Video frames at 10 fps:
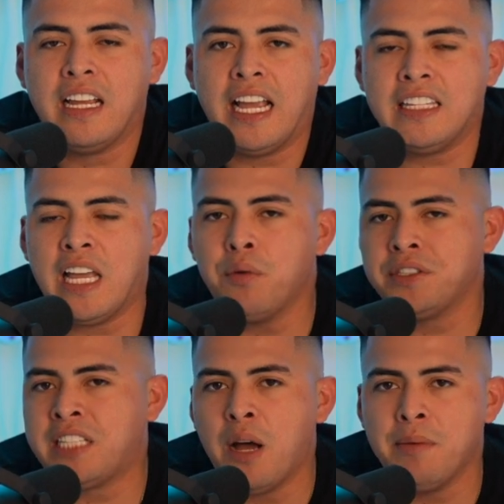And they
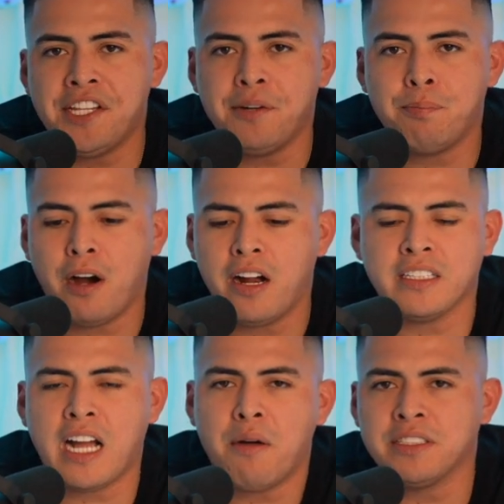would tell me their
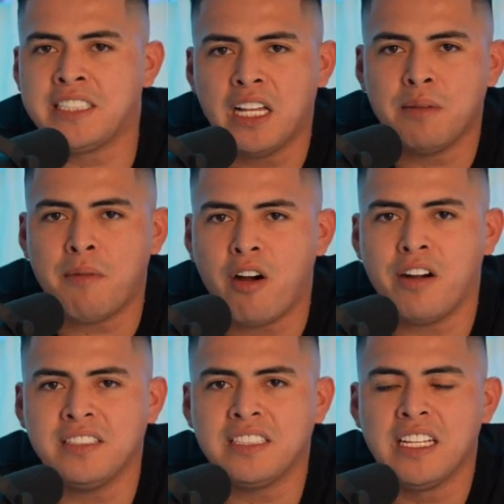product, I would tell them
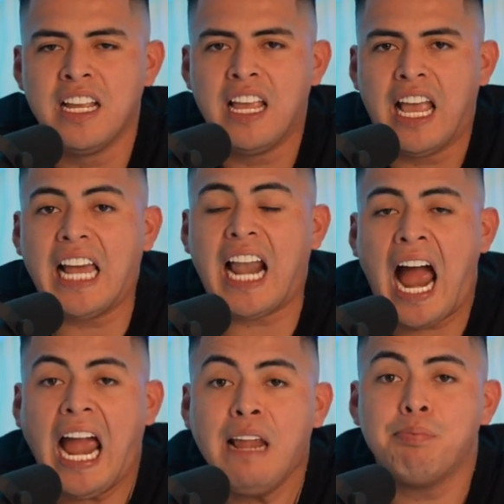ours. And
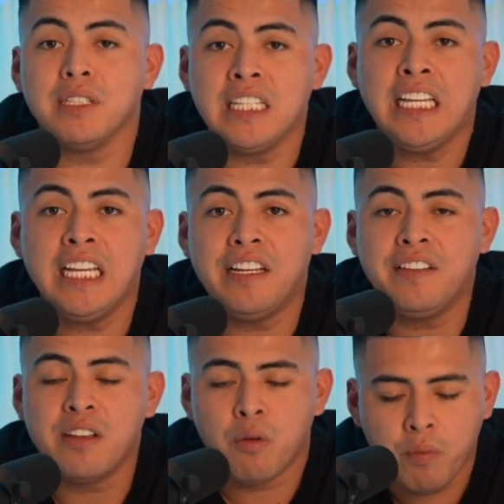I
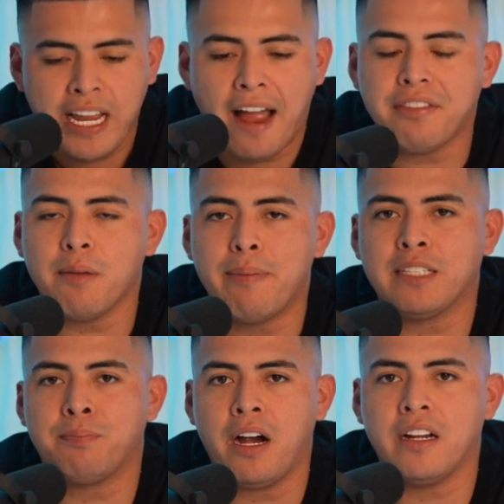believed we have the
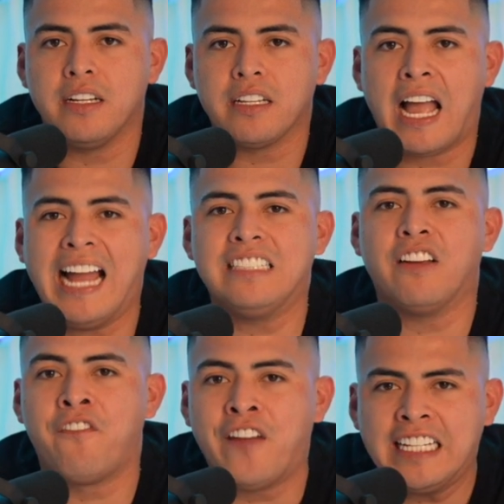best product. I
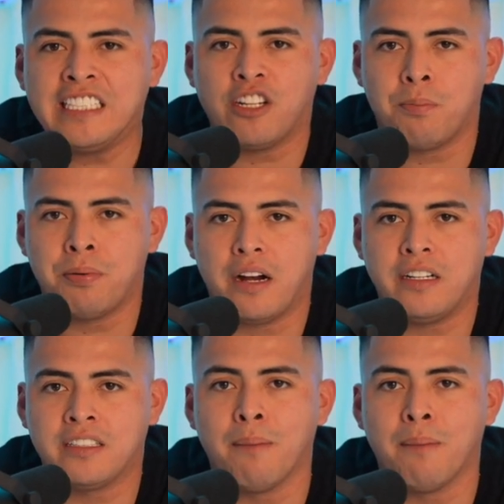defended our product.